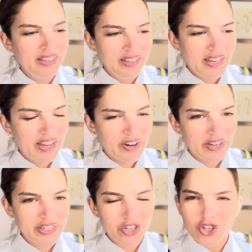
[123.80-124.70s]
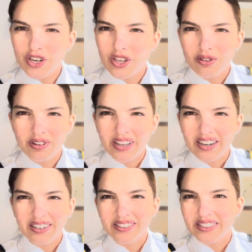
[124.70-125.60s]
air conditioning unit,
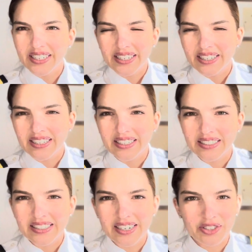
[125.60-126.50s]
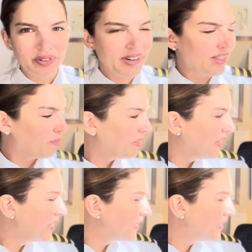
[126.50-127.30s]
and I was like, it's not doing anything. But this,